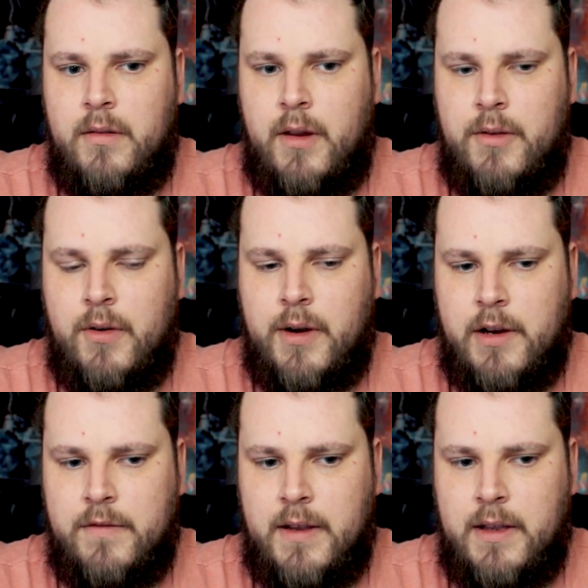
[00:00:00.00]
You know, you're
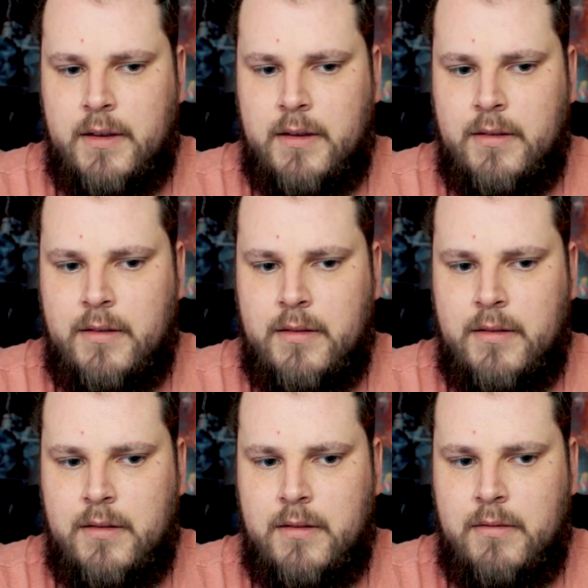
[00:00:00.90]
gonna think,
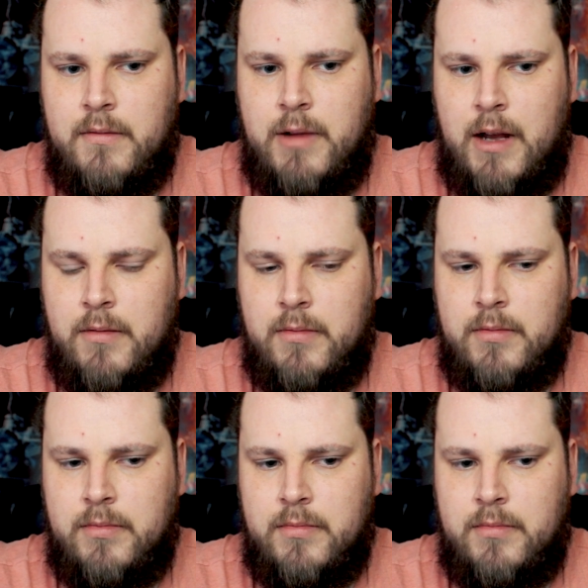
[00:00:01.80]

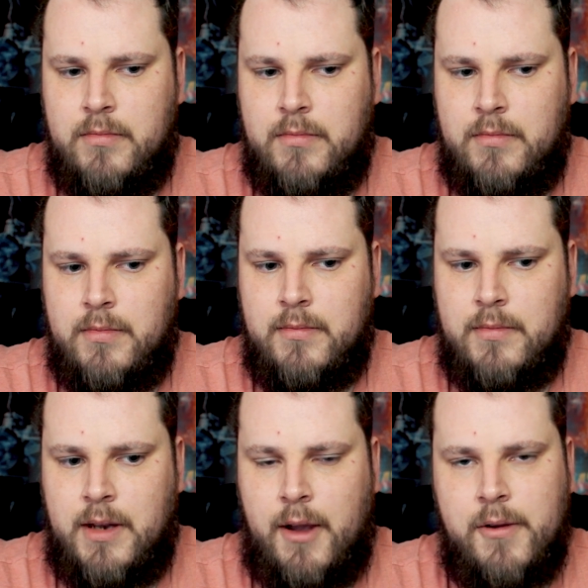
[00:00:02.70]
well,
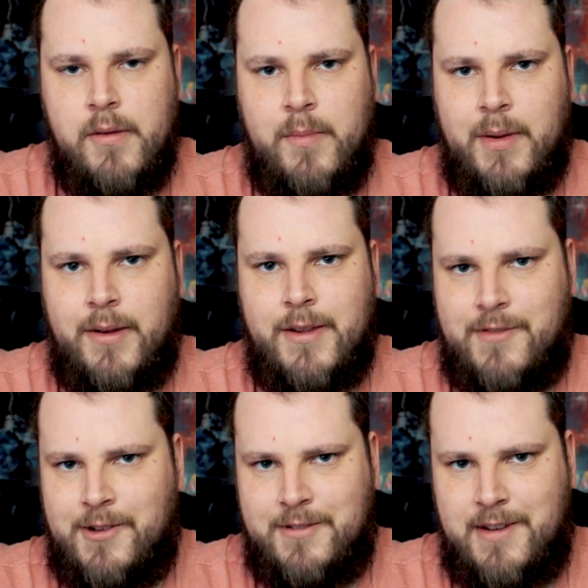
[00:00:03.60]
no, because
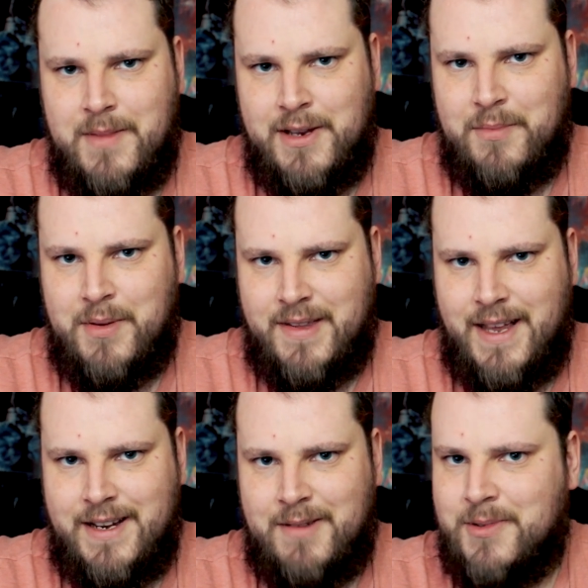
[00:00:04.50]
I've got two million
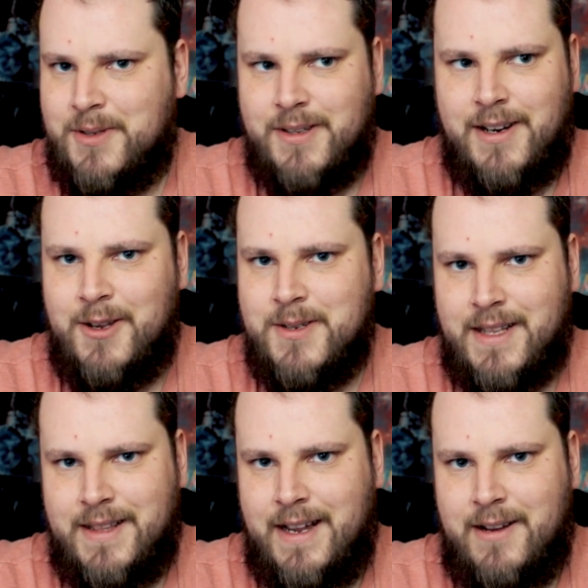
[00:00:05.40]
percent, I'm not
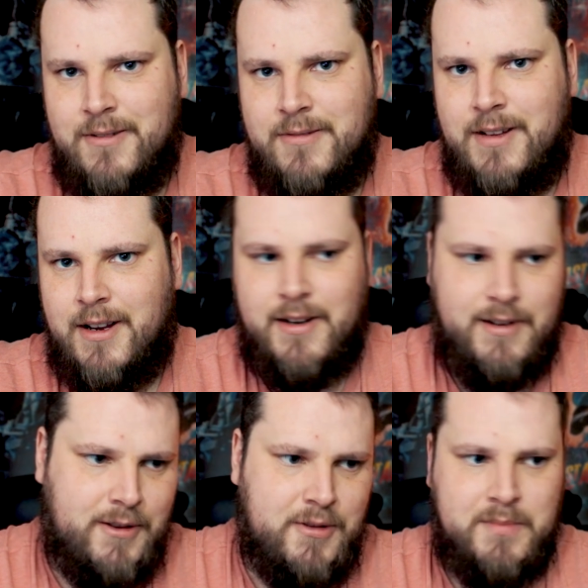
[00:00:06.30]
closing now, I'm
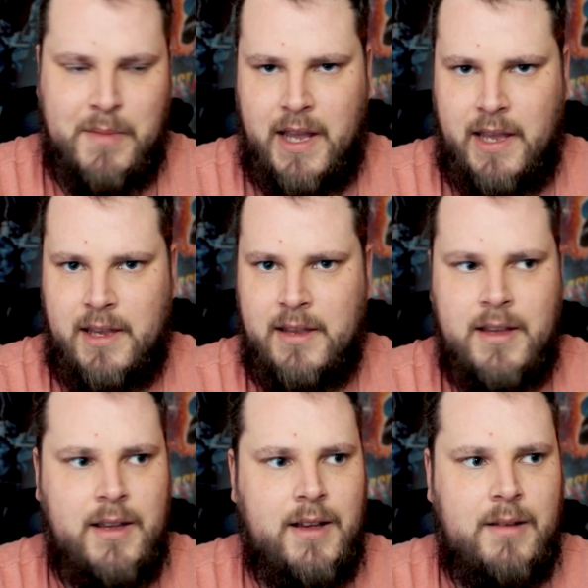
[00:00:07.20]
gonna lose my,
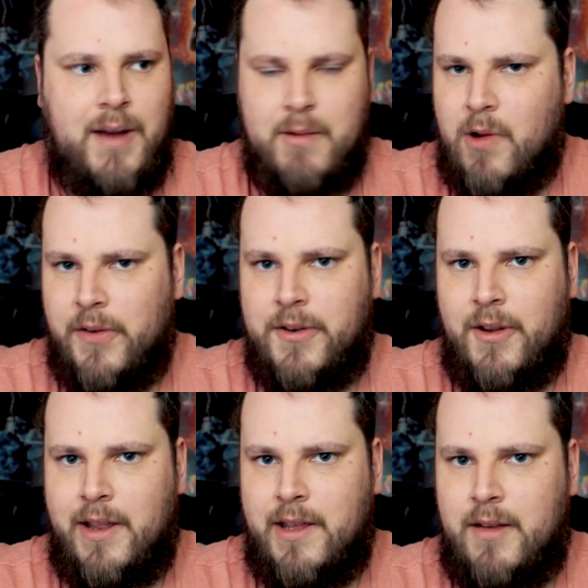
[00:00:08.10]
my one
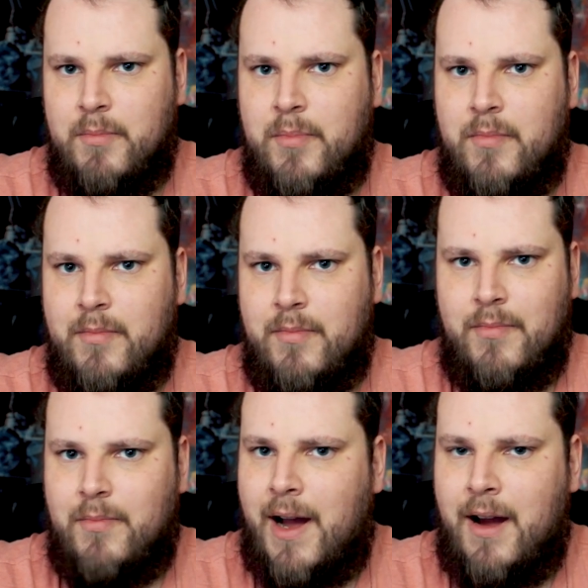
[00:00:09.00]
dollar
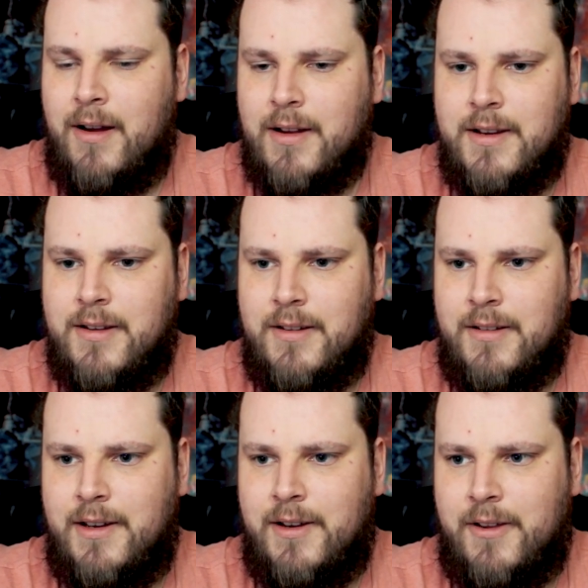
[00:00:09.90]
mark,
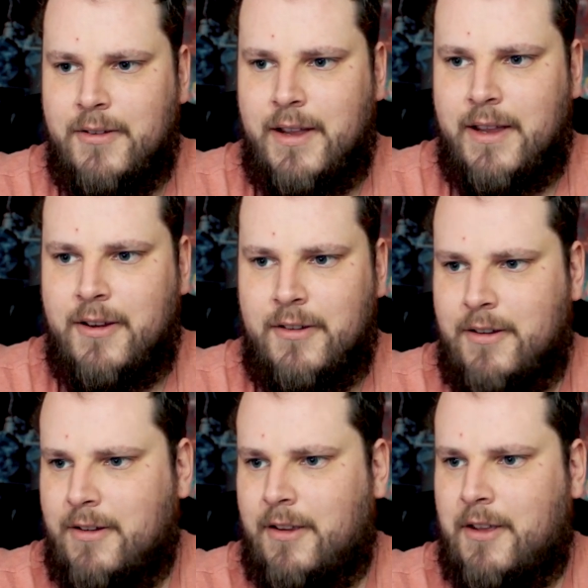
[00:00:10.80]
you know, it
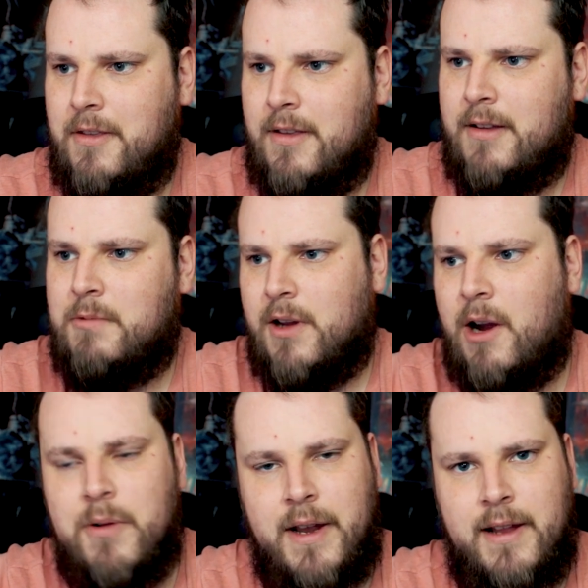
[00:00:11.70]
could, I want to
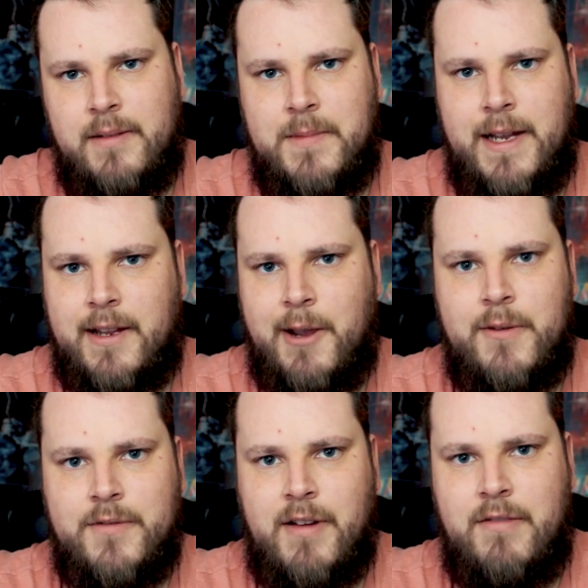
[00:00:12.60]
hold it and let it go
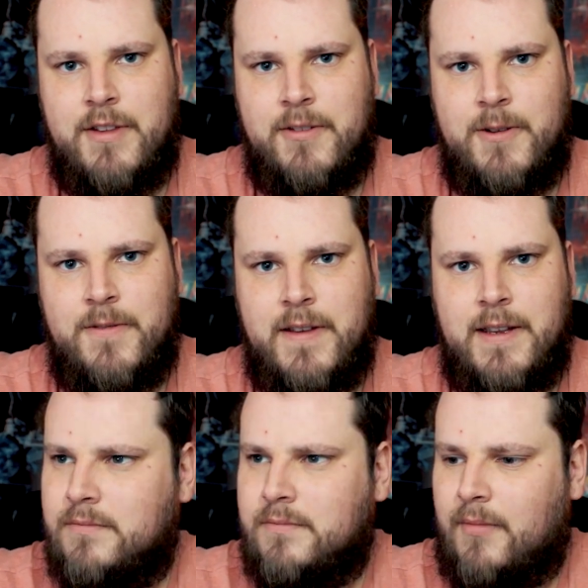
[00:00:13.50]
on forever sort of
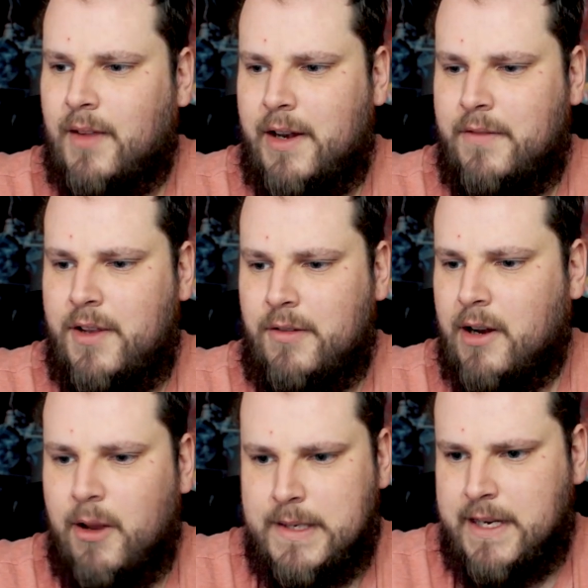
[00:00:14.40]
thing. And if you
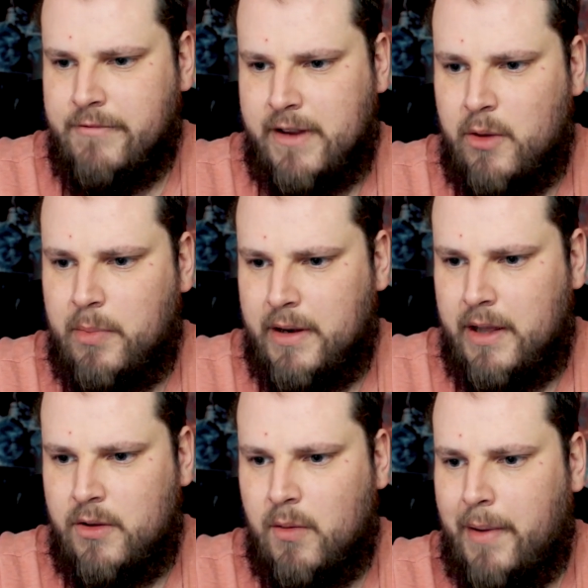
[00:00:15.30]
close it and reopen
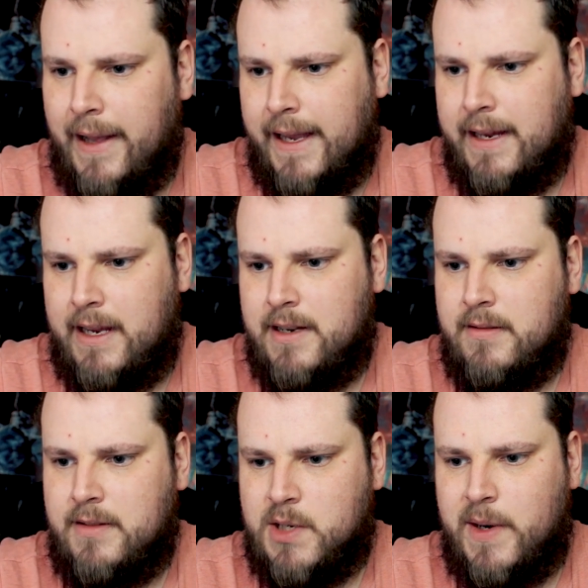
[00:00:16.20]
it, you're buying it
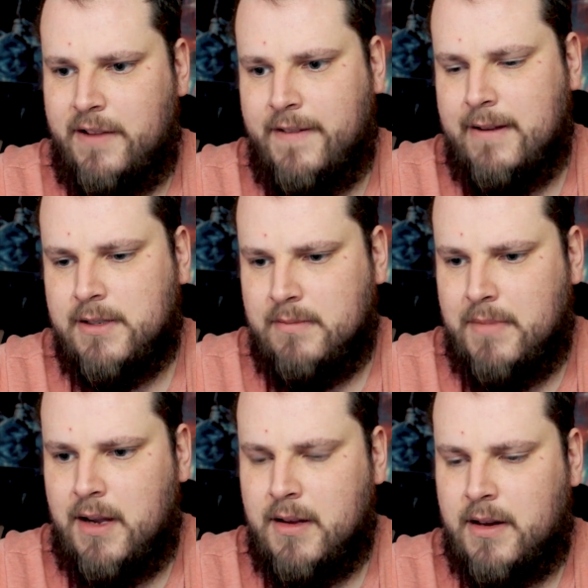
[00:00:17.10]
the twenty thousand
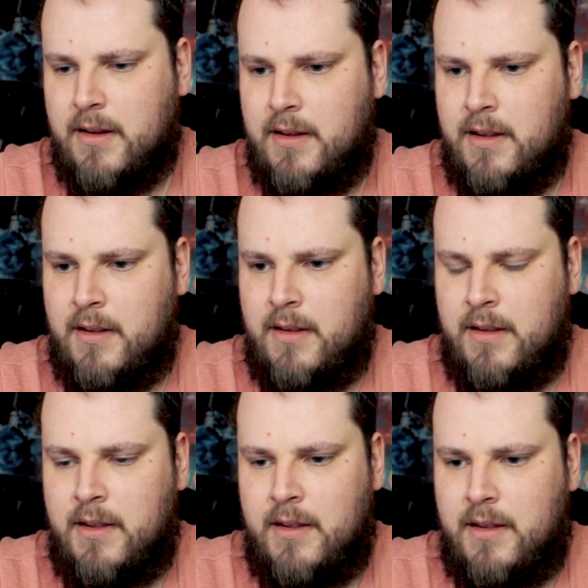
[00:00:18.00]
mark.
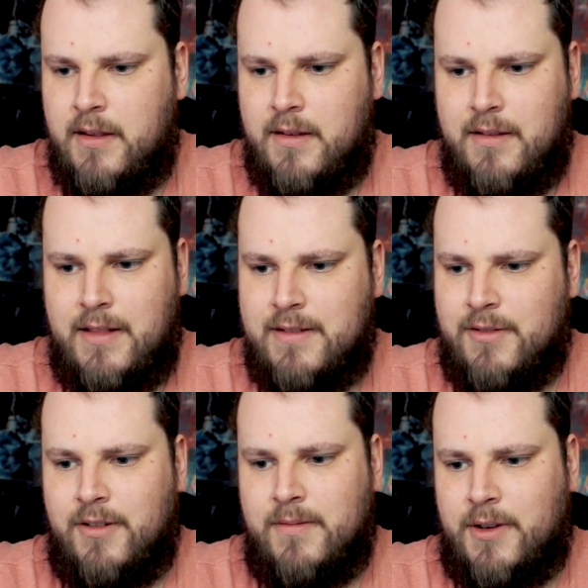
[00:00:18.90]
That's
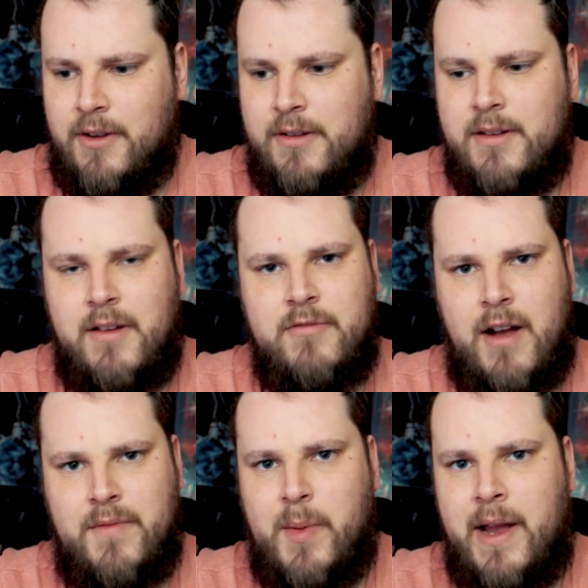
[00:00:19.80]
not good. I'd
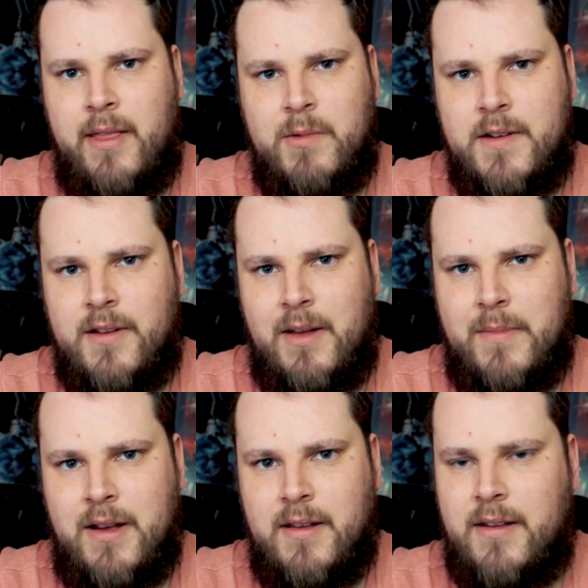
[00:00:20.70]
rather buy it the one dollar
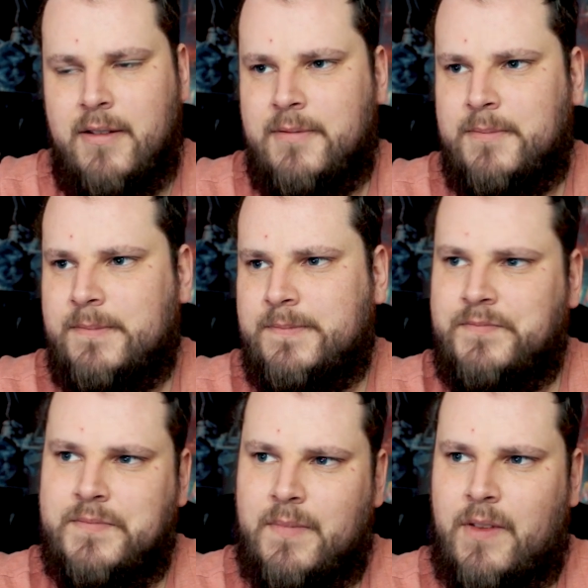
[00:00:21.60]
mark.
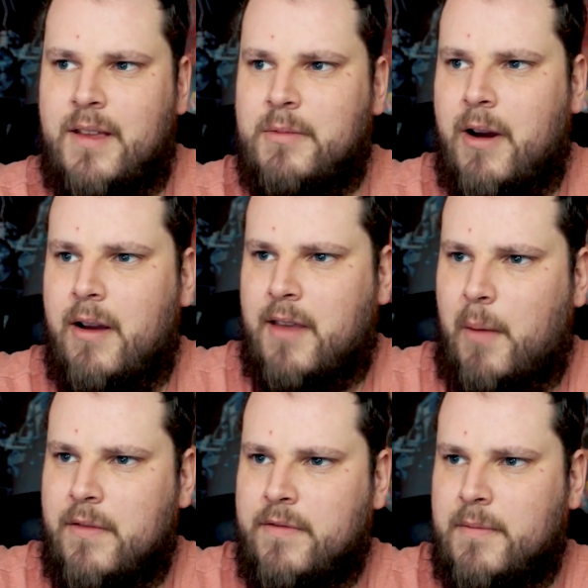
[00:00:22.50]
So that's where I was
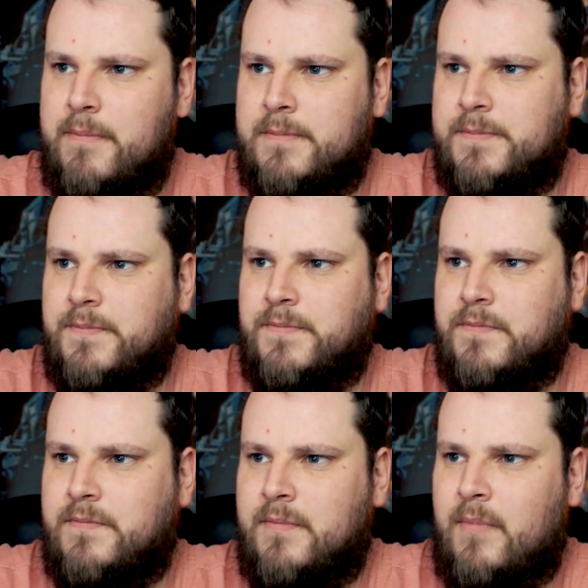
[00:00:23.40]
coming from,
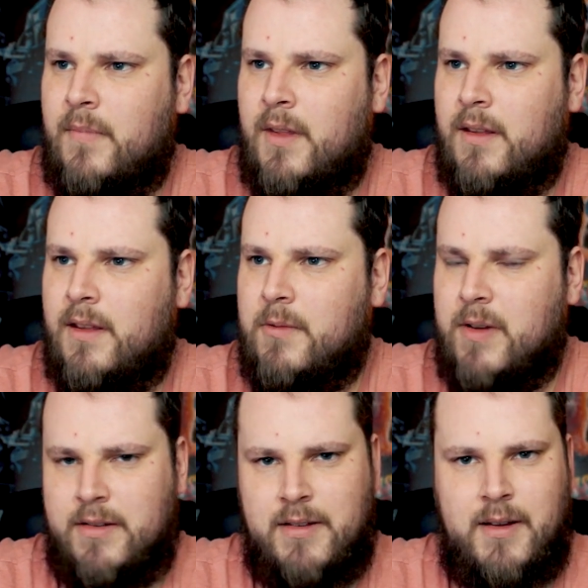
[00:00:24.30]

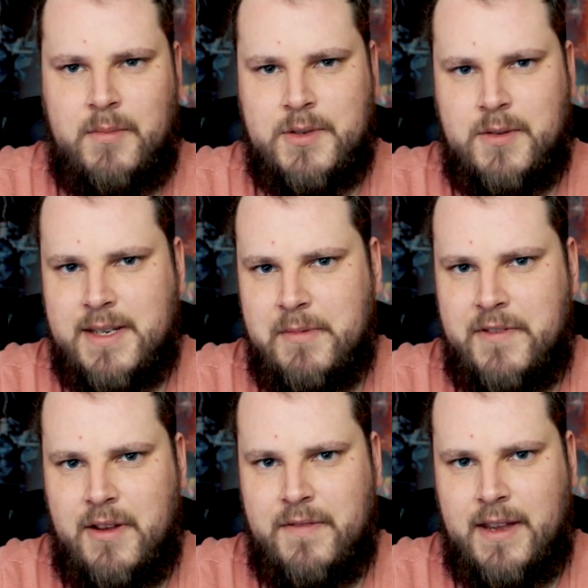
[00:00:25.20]
which I'm sure some of
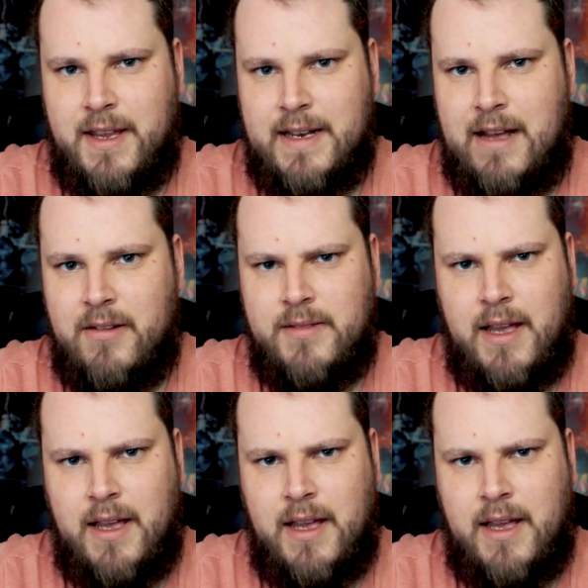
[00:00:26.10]
you are thinking now,